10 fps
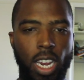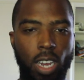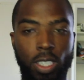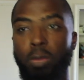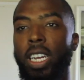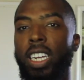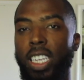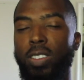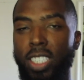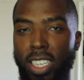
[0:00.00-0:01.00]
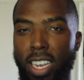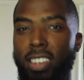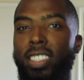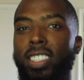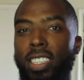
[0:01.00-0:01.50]
Now, she pleaded guilty
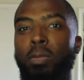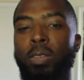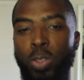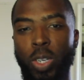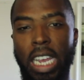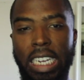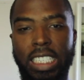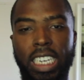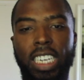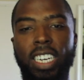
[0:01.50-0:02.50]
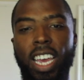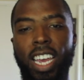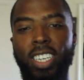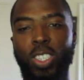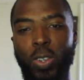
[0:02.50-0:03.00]
in December of 2018
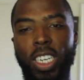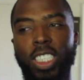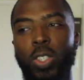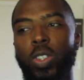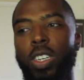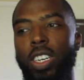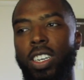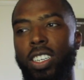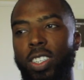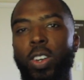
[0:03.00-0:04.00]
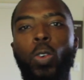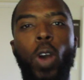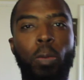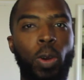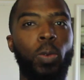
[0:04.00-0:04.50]
and agreed to
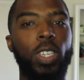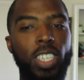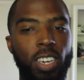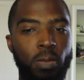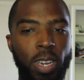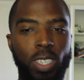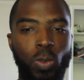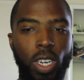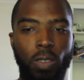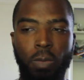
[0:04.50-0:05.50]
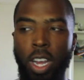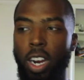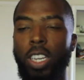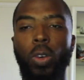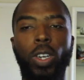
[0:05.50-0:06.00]
cooperate with the government as well.
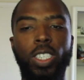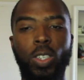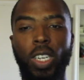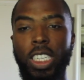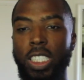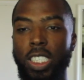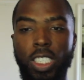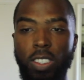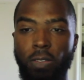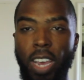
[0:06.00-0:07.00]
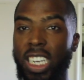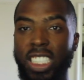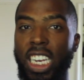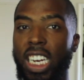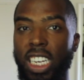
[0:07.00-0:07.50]
Her lawyers agreed she shouldn't
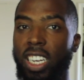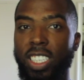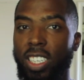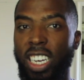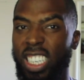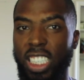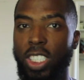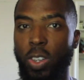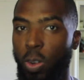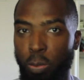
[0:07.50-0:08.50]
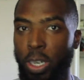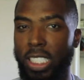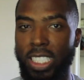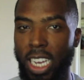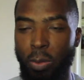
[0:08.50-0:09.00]
face any additional
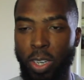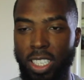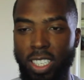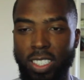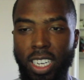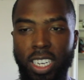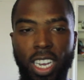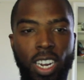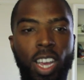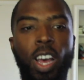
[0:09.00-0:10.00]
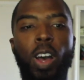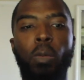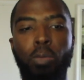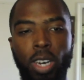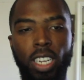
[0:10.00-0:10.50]
prison time or anything else like that,
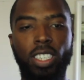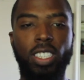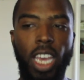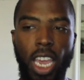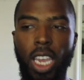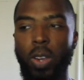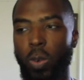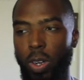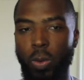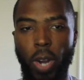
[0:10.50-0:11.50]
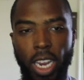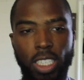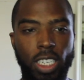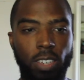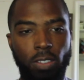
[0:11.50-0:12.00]
but they were
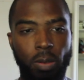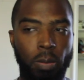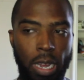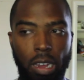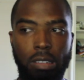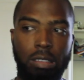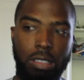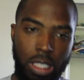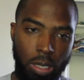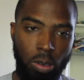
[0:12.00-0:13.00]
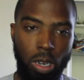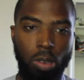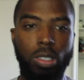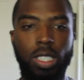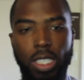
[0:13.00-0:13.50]
ranging it from about
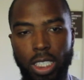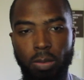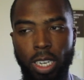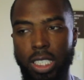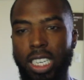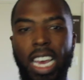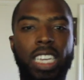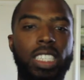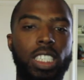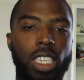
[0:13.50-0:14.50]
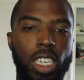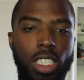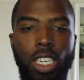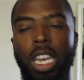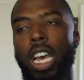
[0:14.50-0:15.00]
0 to 6 months and asked the
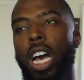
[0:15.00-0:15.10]
judge